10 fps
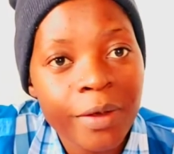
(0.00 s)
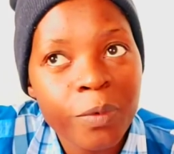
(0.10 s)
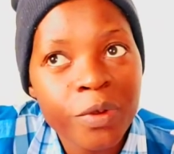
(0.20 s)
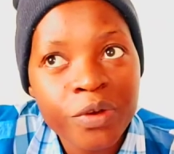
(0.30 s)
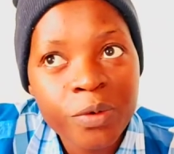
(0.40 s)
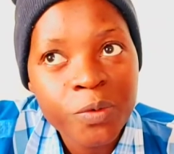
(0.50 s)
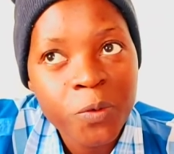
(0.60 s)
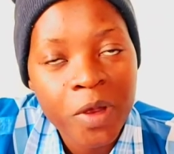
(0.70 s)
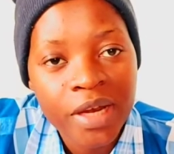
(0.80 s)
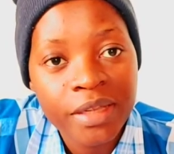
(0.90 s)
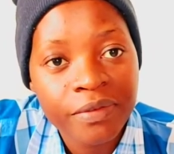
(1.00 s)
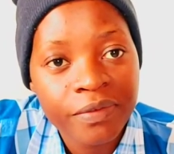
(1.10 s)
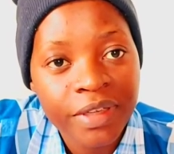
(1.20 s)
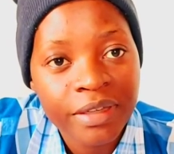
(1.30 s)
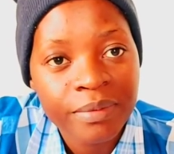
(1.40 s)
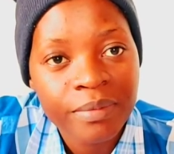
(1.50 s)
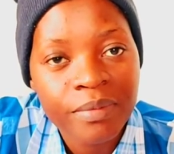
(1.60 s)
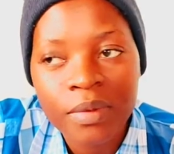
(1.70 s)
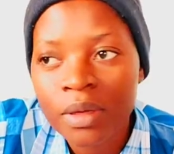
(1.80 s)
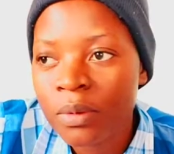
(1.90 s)
we all we are leaving.
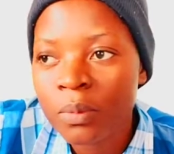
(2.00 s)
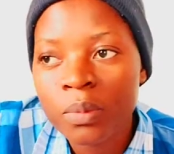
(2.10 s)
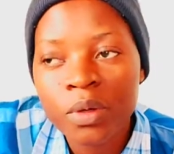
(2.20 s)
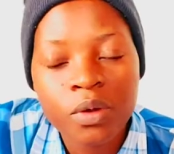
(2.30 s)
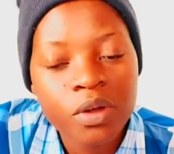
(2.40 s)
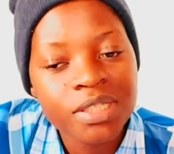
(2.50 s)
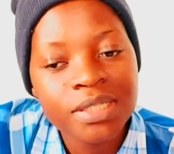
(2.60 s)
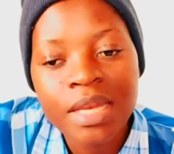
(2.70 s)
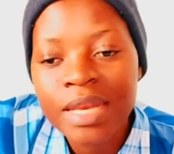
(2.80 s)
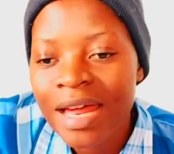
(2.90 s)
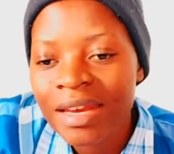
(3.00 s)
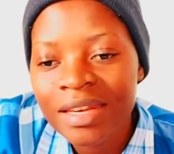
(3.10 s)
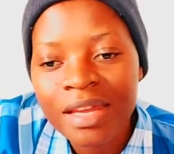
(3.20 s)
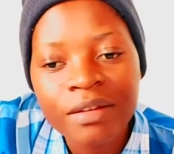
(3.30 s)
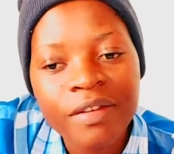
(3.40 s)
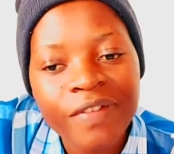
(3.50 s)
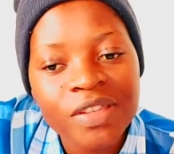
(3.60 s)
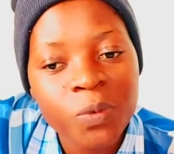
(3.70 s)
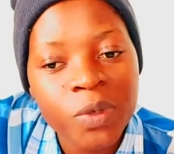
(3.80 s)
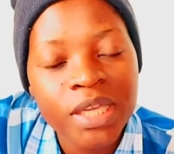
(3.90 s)
Got that the, the,
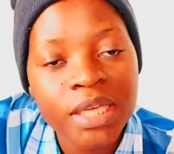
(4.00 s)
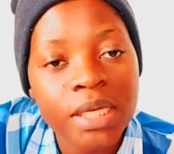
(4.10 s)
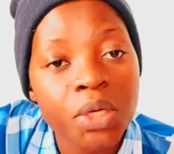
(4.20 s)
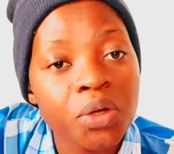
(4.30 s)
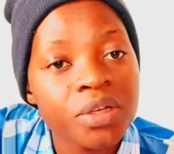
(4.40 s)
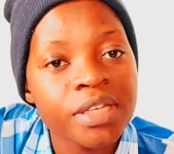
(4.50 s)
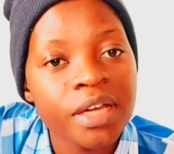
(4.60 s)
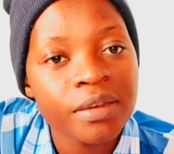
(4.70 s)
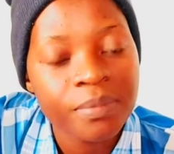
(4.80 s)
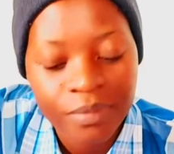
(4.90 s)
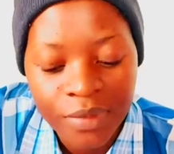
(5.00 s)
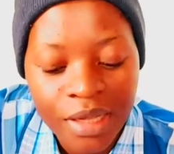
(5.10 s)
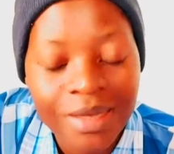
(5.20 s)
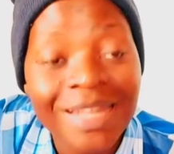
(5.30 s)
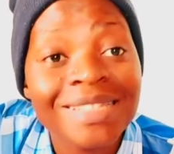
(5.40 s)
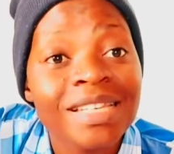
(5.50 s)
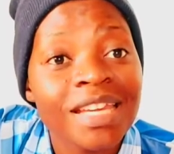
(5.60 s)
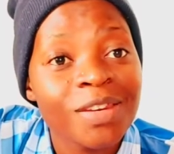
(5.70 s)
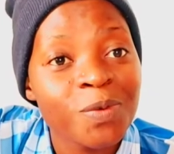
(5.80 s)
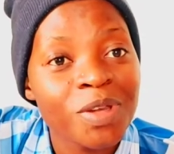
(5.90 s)
first week got done, the
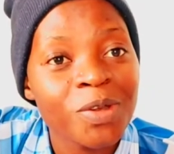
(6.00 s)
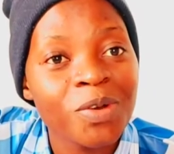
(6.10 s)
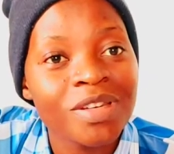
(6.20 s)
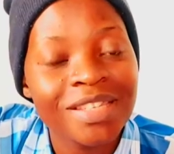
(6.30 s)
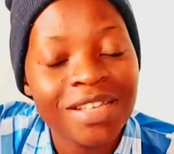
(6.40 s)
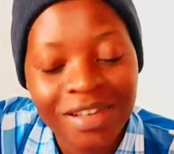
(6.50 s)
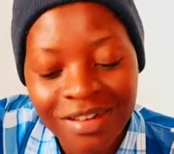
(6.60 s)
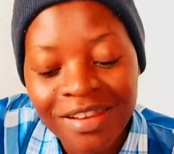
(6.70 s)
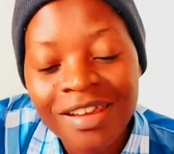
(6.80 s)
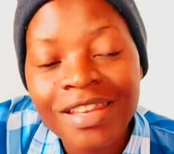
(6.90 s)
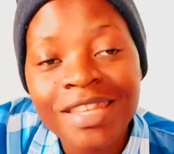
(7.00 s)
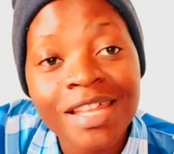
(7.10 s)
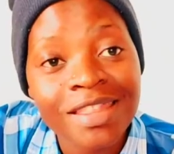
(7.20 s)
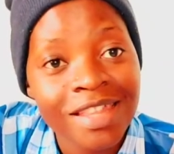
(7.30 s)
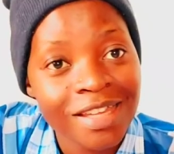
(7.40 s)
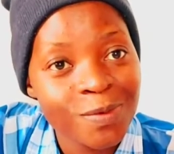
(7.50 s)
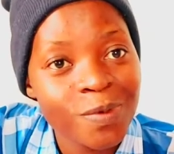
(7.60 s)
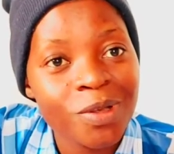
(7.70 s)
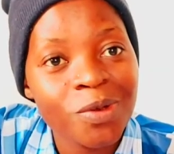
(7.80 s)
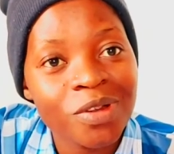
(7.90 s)
second week got done, the third
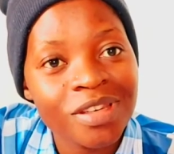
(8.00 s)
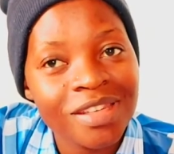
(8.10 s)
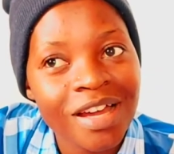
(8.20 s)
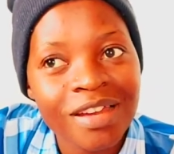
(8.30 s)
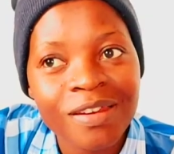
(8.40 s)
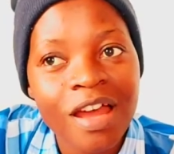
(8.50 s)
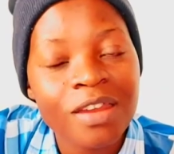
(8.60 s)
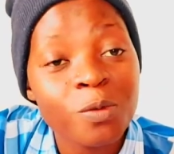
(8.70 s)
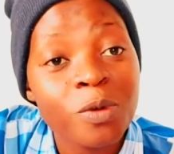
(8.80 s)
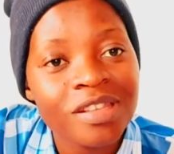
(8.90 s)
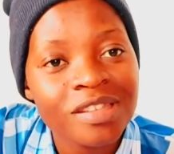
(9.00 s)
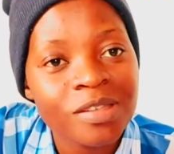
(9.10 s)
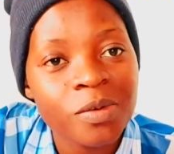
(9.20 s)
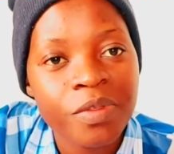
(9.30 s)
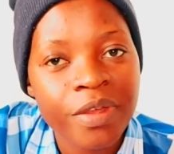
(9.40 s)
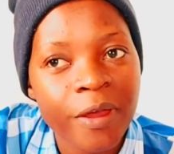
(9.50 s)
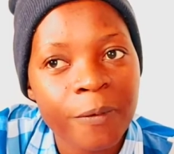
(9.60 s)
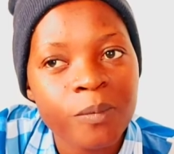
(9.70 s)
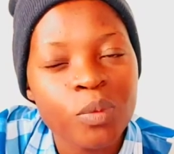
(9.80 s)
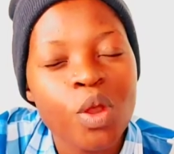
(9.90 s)
week got done, and we are still there.
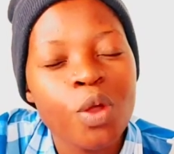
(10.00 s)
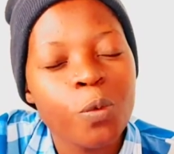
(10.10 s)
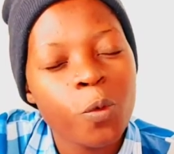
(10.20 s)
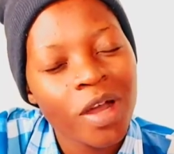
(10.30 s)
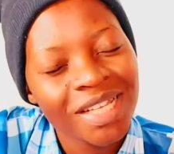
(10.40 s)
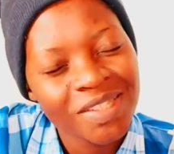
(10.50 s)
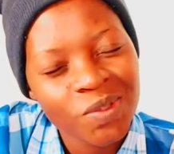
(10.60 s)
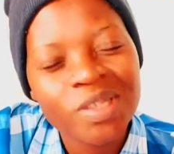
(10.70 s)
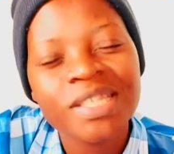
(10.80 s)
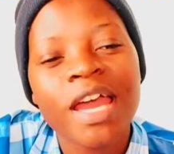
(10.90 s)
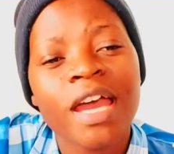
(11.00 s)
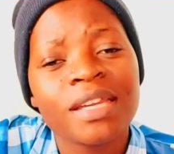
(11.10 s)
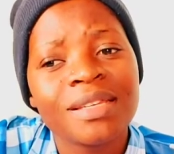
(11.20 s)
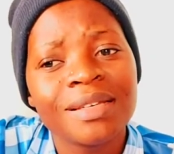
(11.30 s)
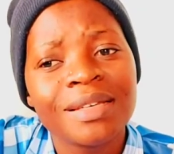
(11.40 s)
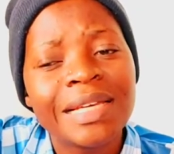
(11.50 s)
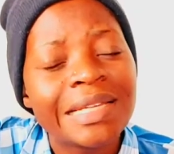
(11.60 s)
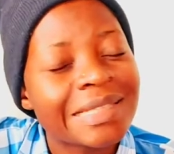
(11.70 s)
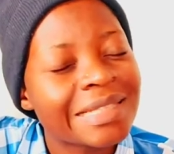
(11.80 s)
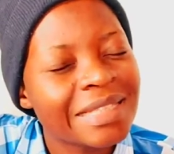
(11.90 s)
We are so tired,
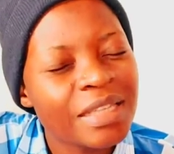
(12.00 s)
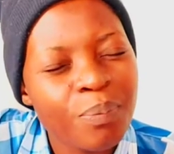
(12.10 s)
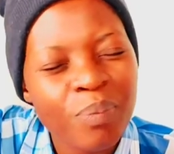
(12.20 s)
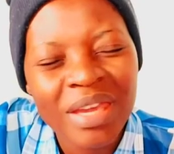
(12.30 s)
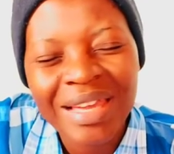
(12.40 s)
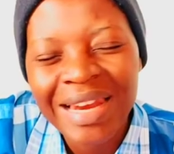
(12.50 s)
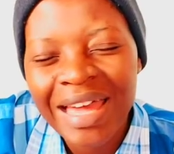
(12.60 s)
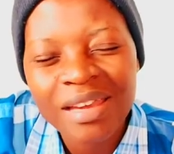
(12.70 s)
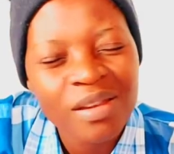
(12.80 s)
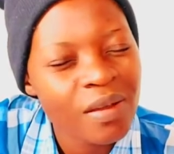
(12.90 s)
sleeping like